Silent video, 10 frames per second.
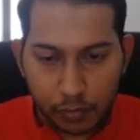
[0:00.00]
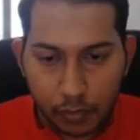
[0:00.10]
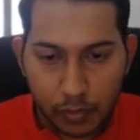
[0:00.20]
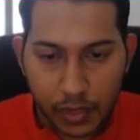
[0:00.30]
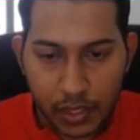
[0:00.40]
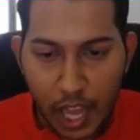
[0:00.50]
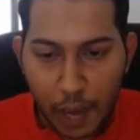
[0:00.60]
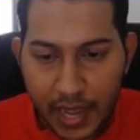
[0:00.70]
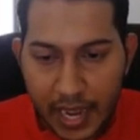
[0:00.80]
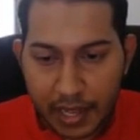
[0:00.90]
So how you
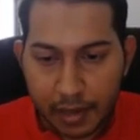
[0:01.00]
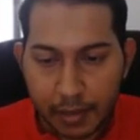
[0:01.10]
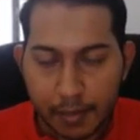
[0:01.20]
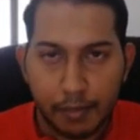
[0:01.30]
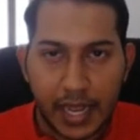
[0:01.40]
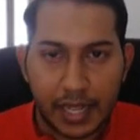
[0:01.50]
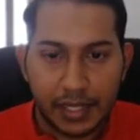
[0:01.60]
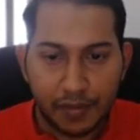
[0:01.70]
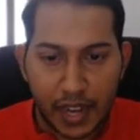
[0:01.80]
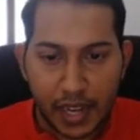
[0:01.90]
get your
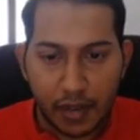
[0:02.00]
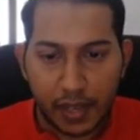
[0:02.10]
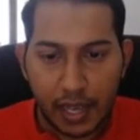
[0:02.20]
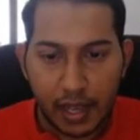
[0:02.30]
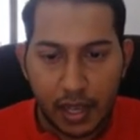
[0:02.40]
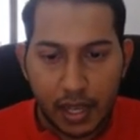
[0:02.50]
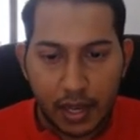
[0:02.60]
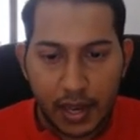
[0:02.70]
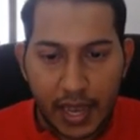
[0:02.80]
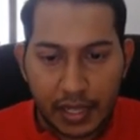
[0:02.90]
negative 9? Okay,
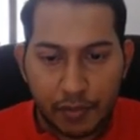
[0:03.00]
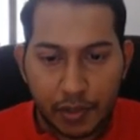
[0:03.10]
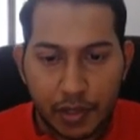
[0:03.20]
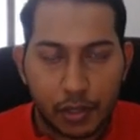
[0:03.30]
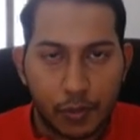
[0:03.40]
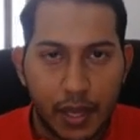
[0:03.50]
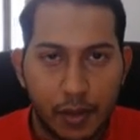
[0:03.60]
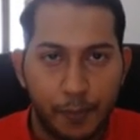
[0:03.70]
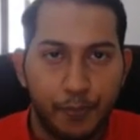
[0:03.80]
negative 3 square,